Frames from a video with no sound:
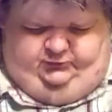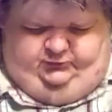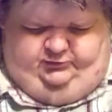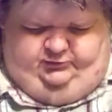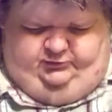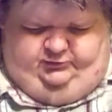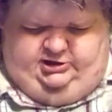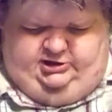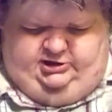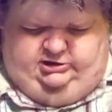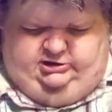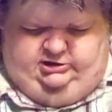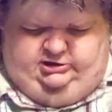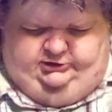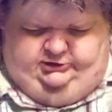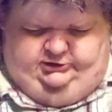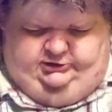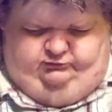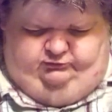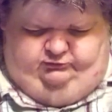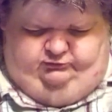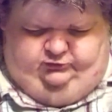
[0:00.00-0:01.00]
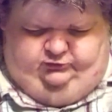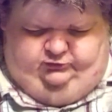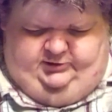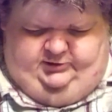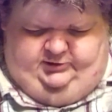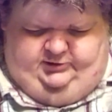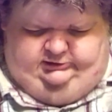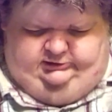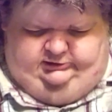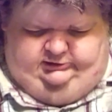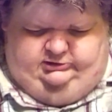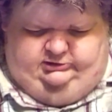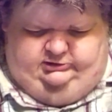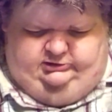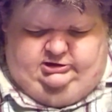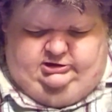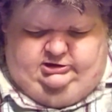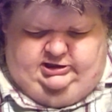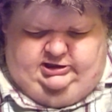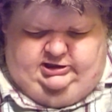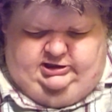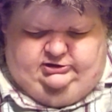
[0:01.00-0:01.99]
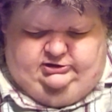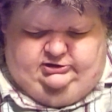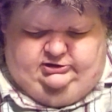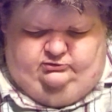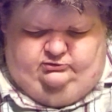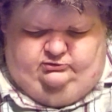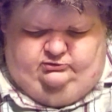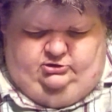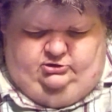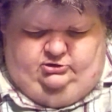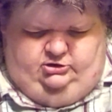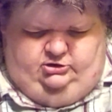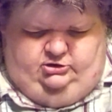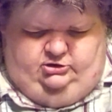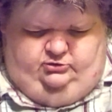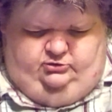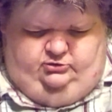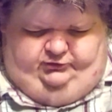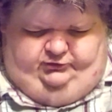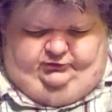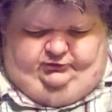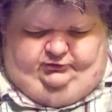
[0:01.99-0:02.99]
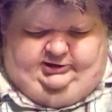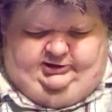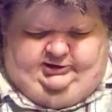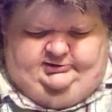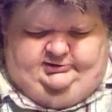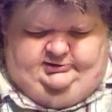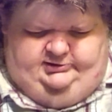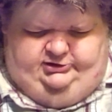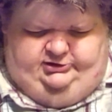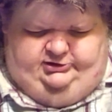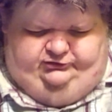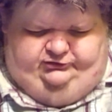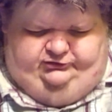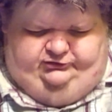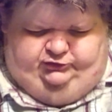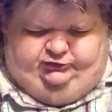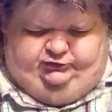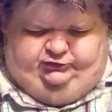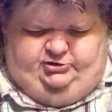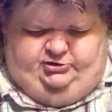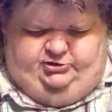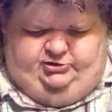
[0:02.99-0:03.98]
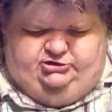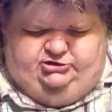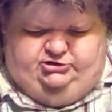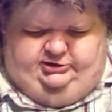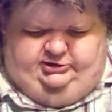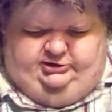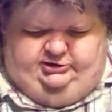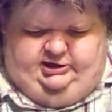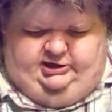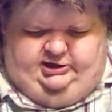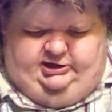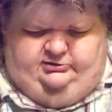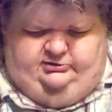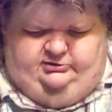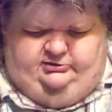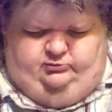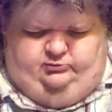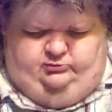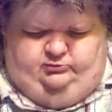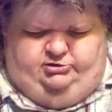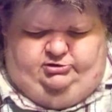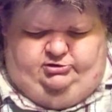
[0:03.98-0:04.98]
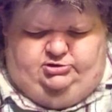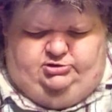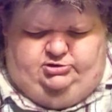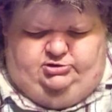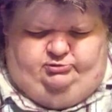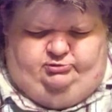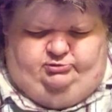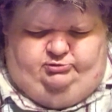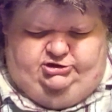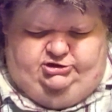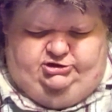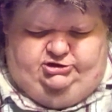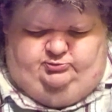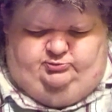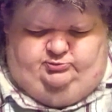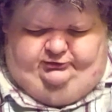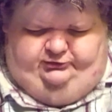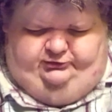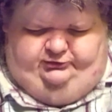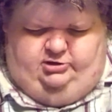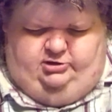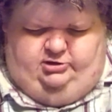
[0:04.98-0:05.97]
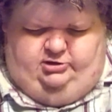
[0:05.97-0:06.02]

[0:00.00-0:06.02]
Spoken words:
on the respect he had with the Allies, especially the head of the British military mission,